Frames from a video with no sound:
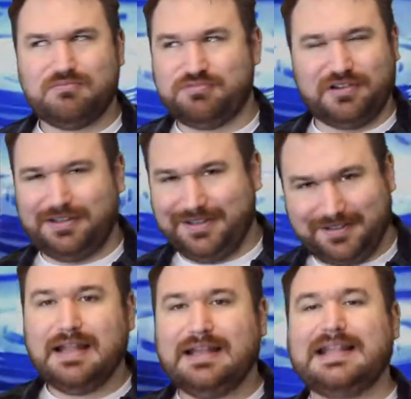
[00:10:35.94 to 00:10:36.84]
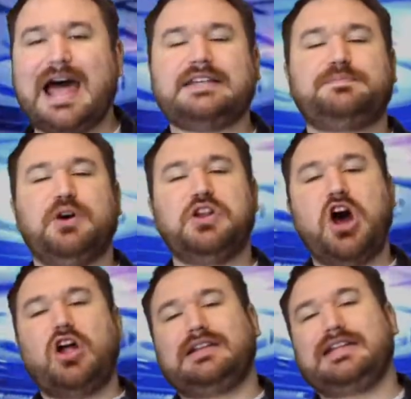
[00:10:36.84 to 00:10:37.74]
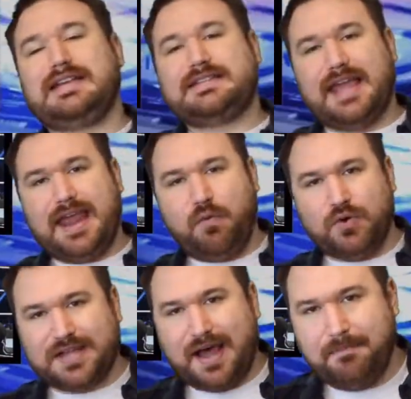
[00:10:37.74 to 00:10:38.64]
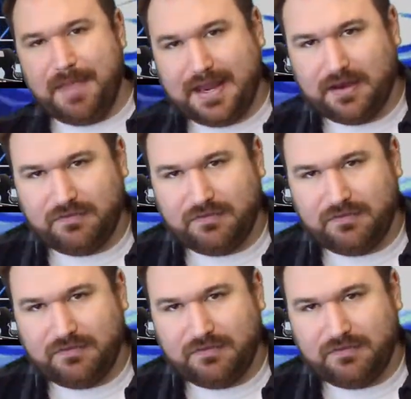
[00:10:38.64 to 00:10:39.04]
Brilliant. Last but not least, it was our main